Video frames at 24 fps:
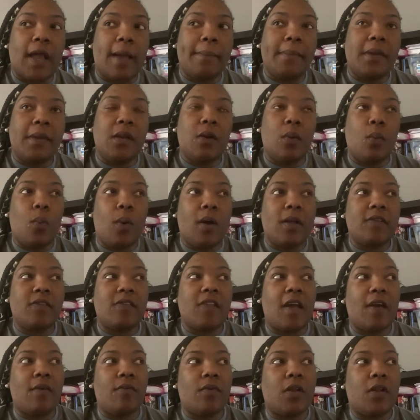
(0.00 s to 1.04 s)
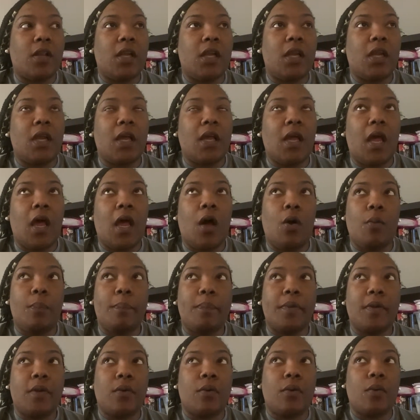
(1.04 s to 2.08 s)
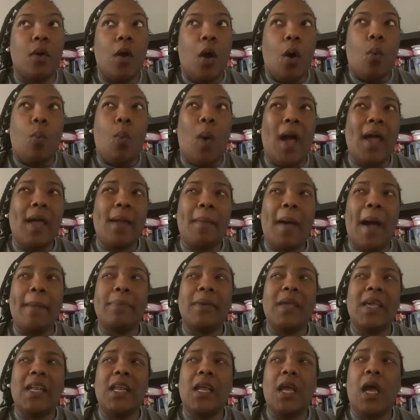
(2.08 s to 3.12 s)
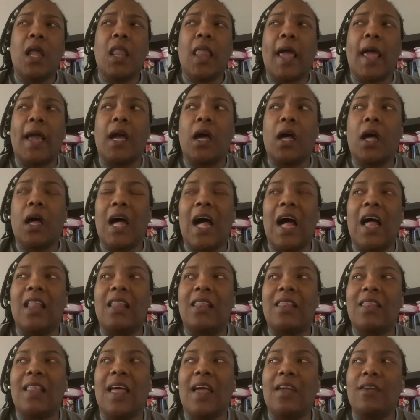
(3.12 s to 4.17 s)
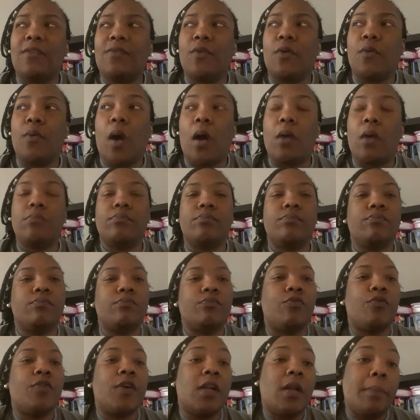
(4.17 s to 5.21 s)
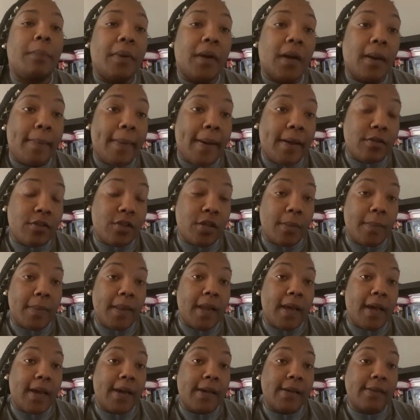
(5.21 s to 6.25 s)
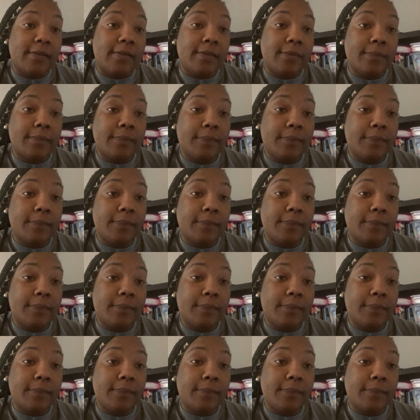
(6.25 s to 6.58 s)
I mean the ones that really help you. Why I'm getting like a life. Read a book about Geminis.